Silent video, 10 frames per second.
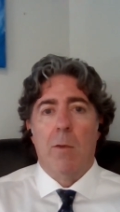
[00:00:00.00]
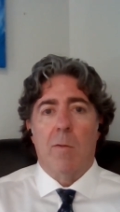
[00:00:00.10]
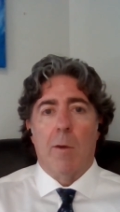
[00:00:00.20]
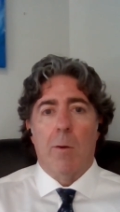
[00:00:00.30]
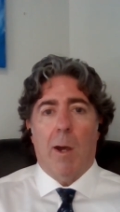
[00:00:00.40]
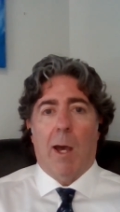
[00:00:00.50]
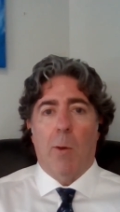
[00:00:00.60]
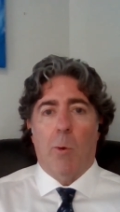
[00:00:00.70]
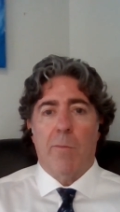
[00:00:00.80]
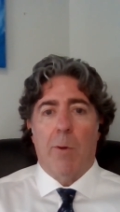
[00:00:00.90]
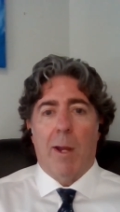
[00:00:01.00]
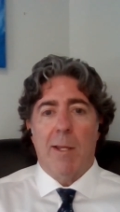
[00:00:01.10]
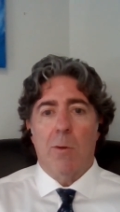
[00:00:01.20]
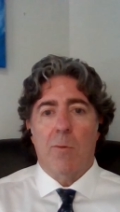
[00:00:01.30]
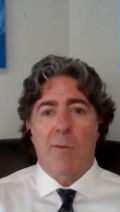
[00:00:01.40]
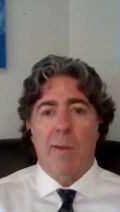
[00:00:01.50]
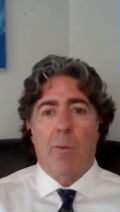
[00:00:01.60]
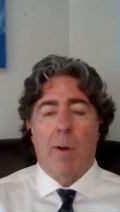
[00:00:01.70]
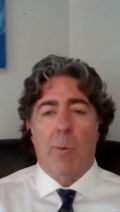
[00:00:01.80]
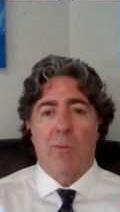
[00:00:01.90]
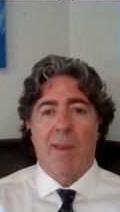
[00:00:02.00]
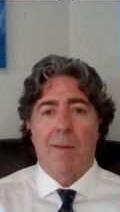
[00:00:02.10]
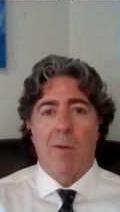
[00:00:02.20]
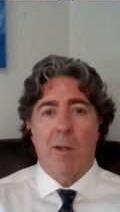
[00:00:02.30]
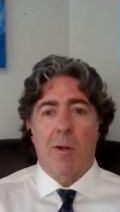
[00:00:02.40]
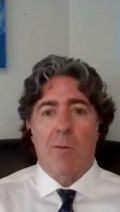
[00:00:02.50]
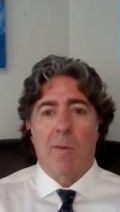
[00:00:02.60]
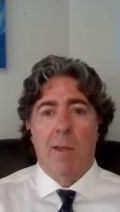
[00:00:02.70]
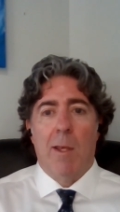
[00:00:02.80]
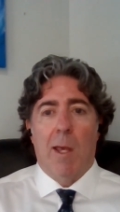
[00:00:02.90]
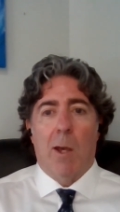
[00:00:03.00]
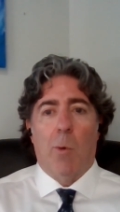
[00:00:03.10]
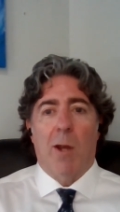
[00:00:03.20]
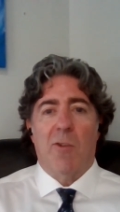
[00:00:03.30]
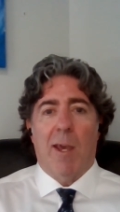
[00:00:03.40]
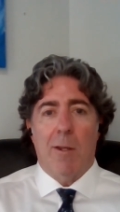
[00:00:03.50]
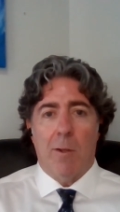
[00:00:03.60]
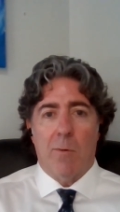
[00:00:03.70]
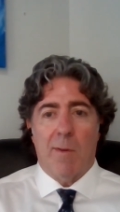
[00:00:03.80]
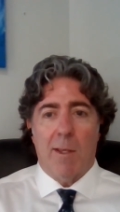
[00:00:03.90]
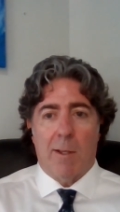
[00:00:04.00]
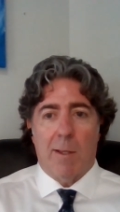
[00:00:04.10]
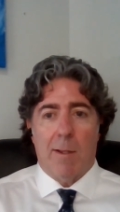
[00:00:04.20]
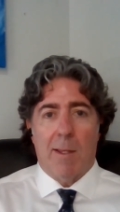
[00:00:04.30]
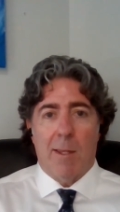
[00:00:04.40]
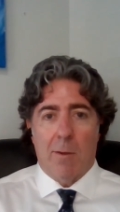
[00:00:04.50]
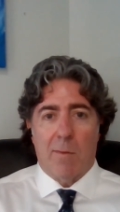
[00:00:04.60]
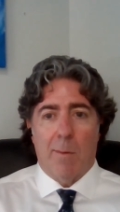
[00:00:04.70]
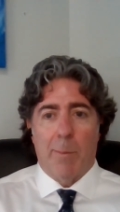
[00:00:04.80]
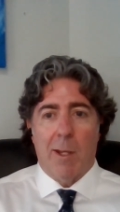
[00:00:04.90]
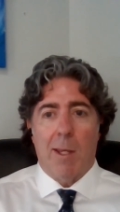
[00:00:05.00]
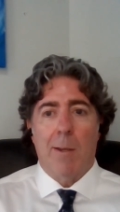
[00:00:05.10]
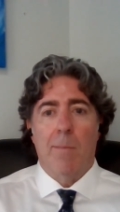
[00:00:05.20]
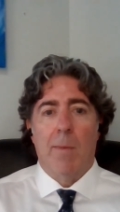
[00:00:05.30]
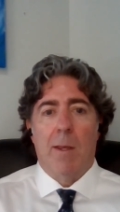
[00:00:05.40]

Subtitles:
So I worked for IDOC for almost 7 years and watched IDOC kill somebody,